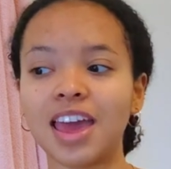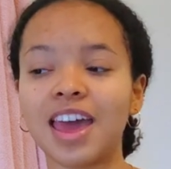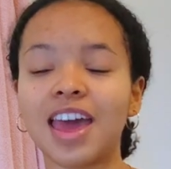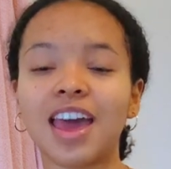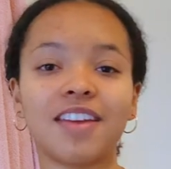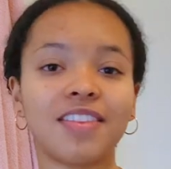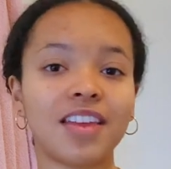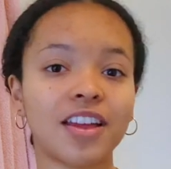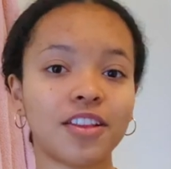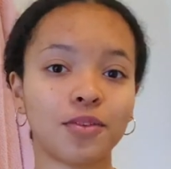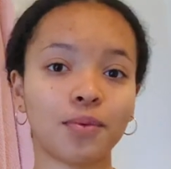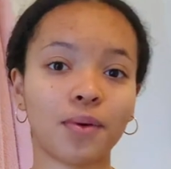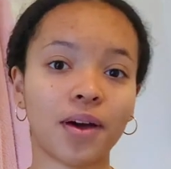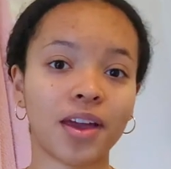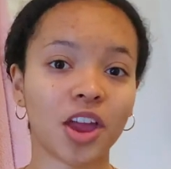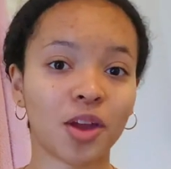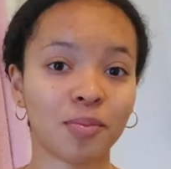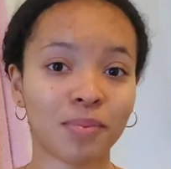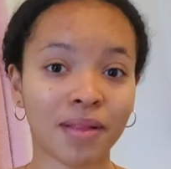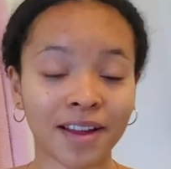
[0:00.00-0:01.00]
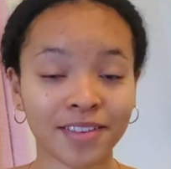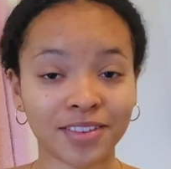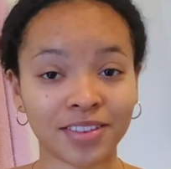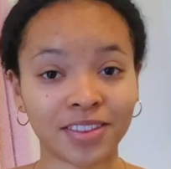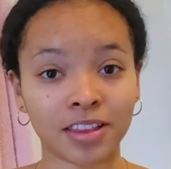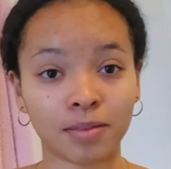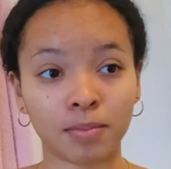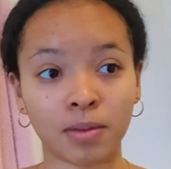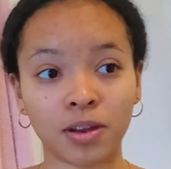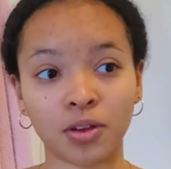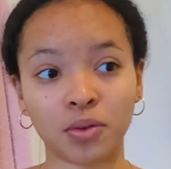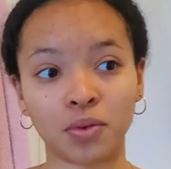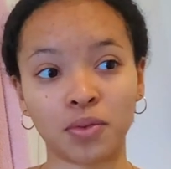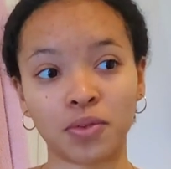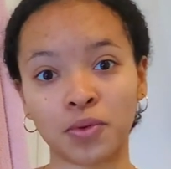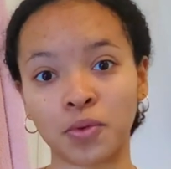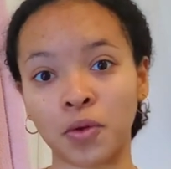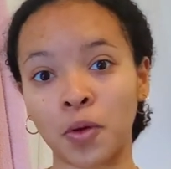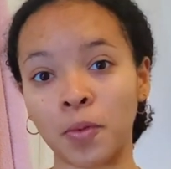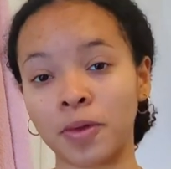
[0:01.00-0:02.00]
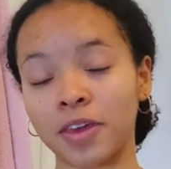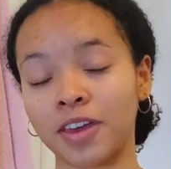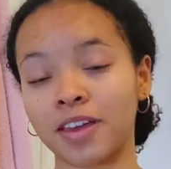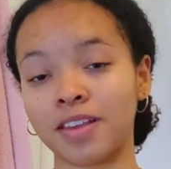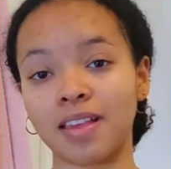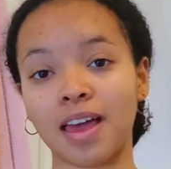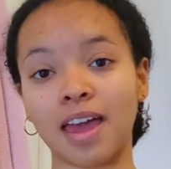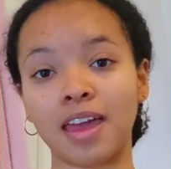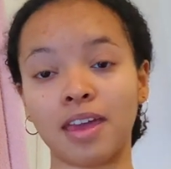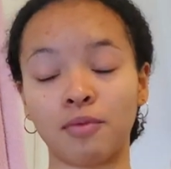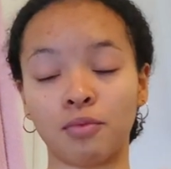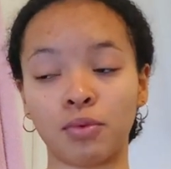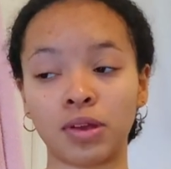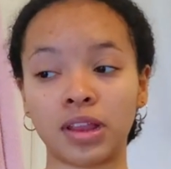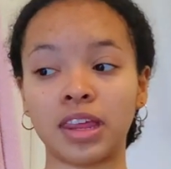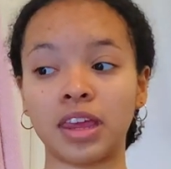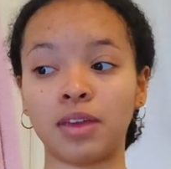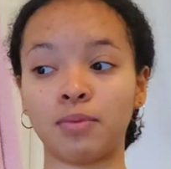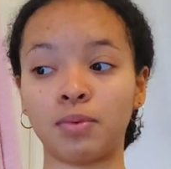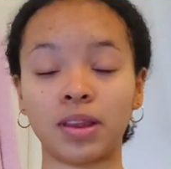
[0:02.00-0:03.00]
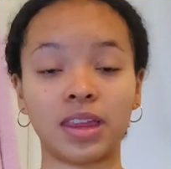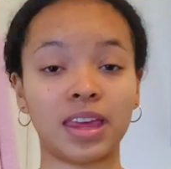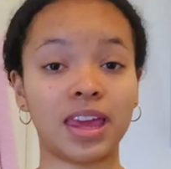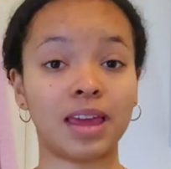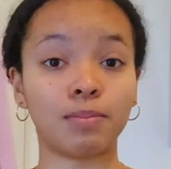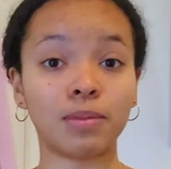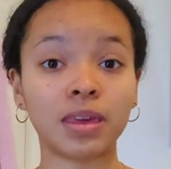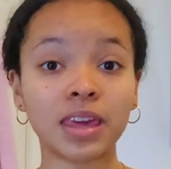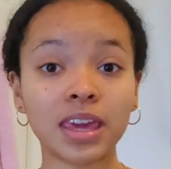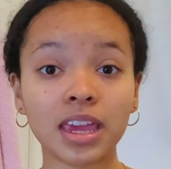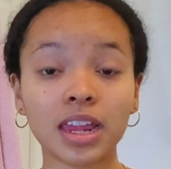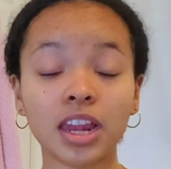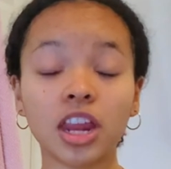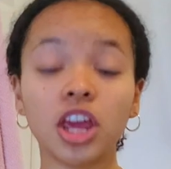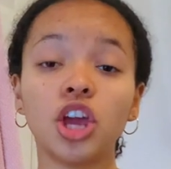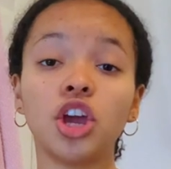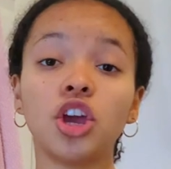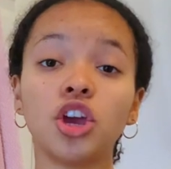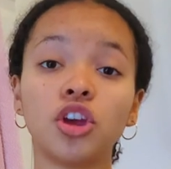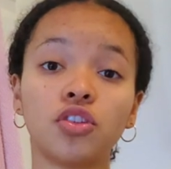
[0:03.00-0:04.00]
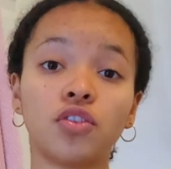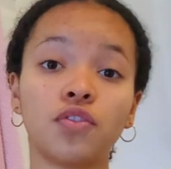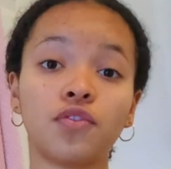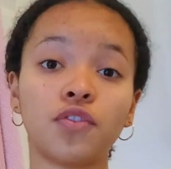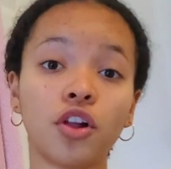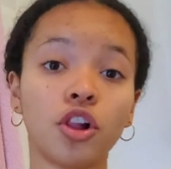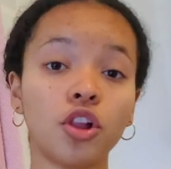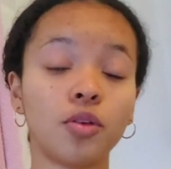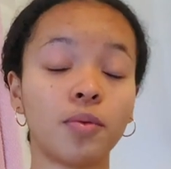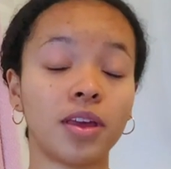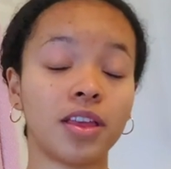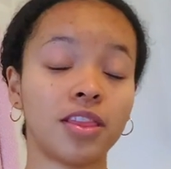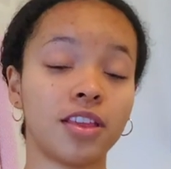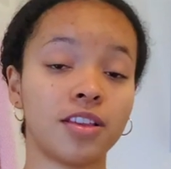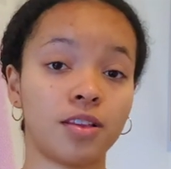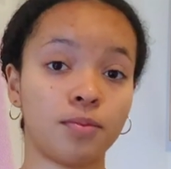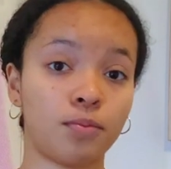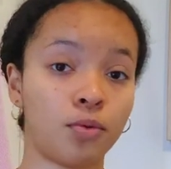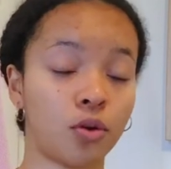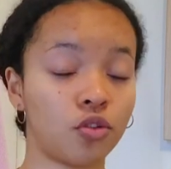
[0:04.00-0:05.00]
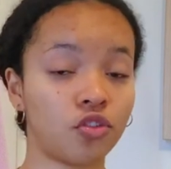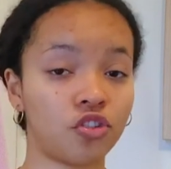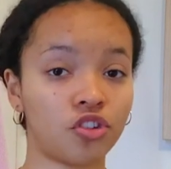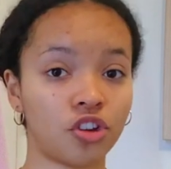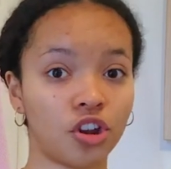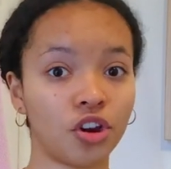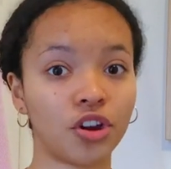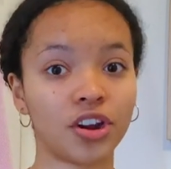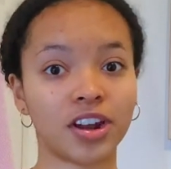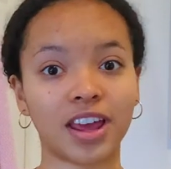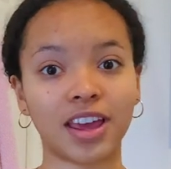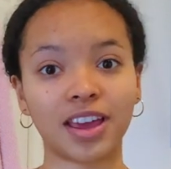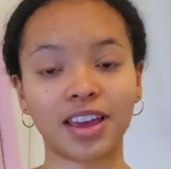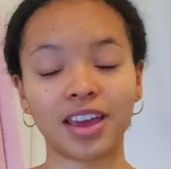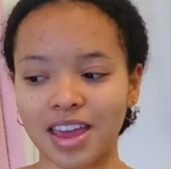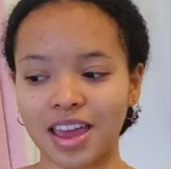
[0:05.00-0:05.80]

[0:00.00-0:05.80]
and that's why I applied to this medical school, because I really, really am keen to following this approach to learning.